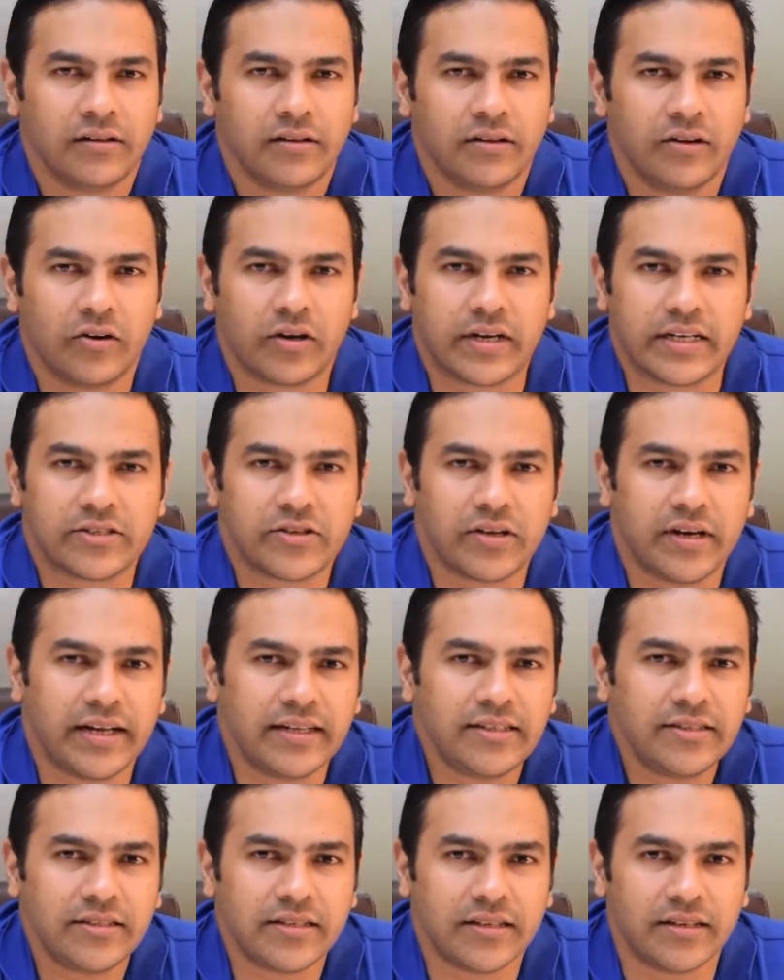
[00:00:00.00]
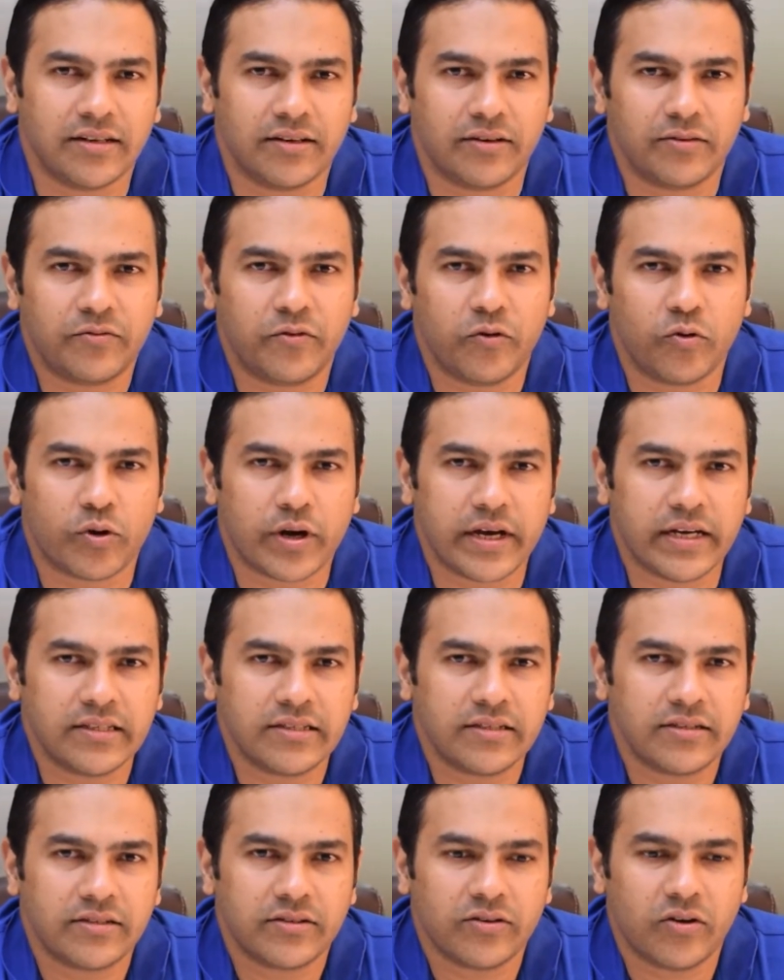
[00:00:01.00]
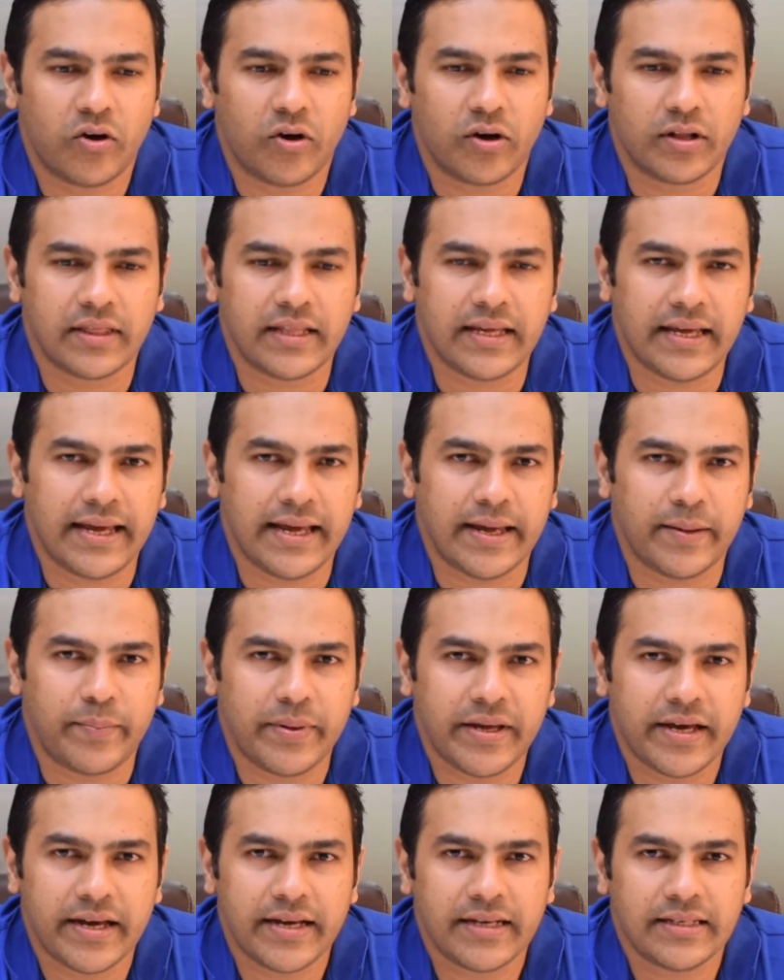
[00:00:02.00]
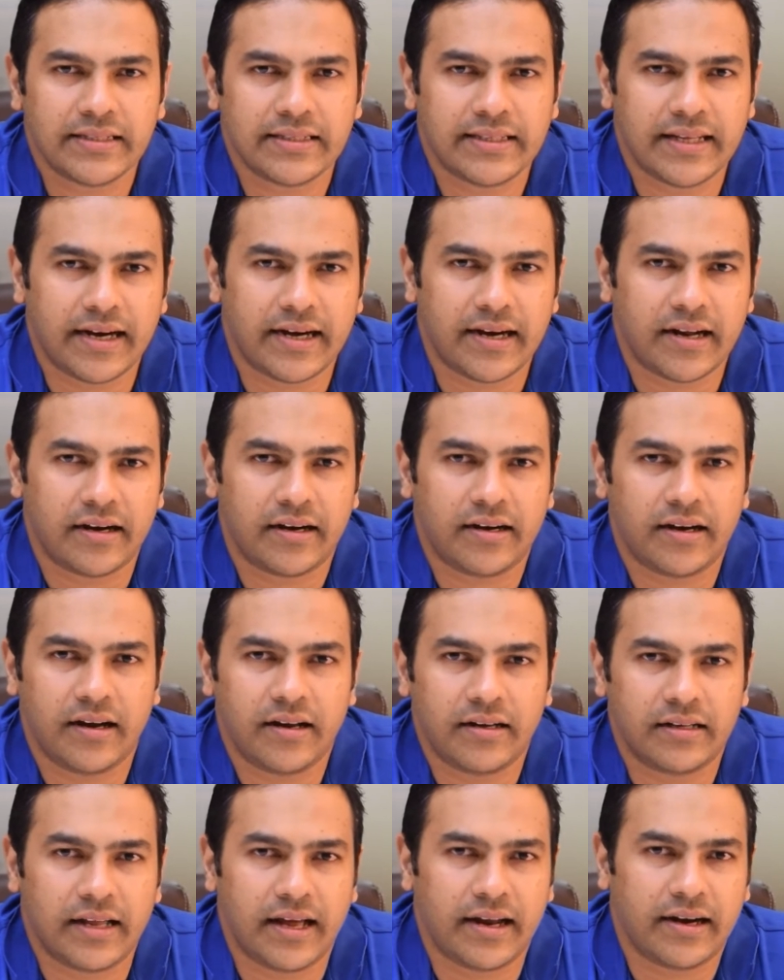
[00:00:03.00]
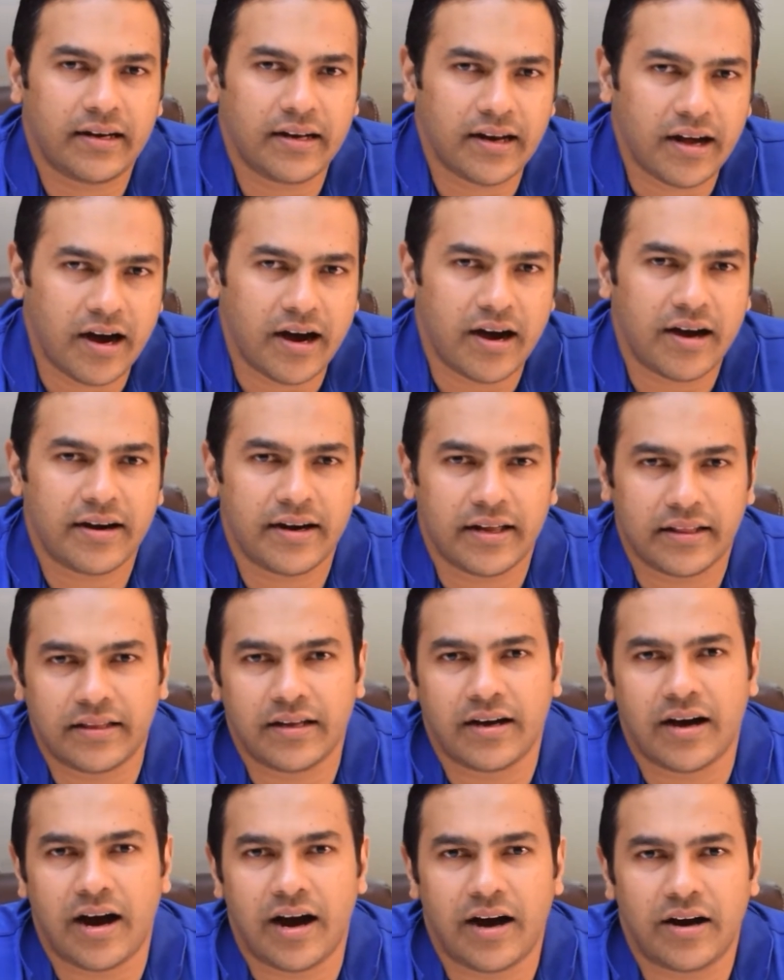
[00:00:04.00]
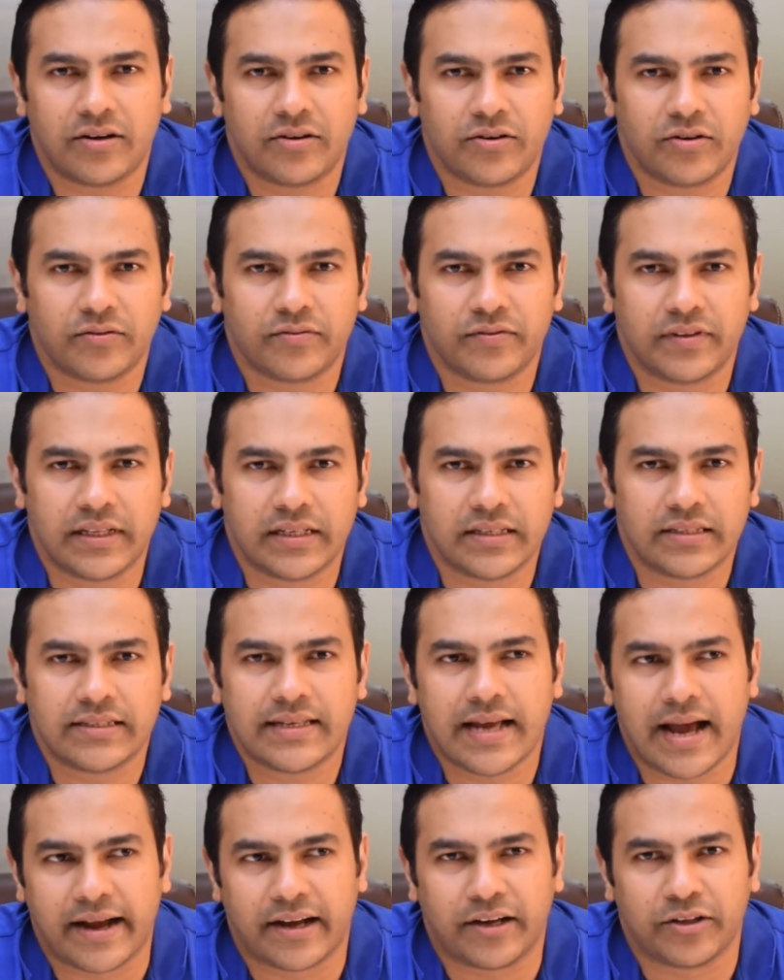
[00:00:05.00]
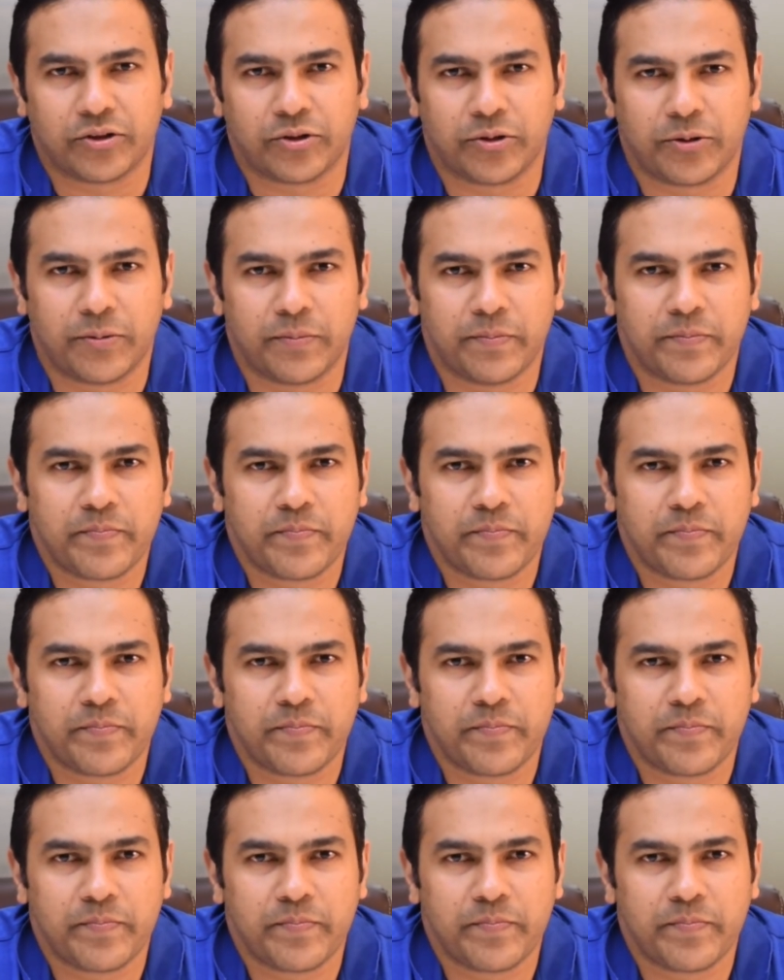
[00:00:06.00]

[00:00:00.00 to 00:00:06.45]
Okay, so let's focus on the APIs that are at the heart of this hackathon.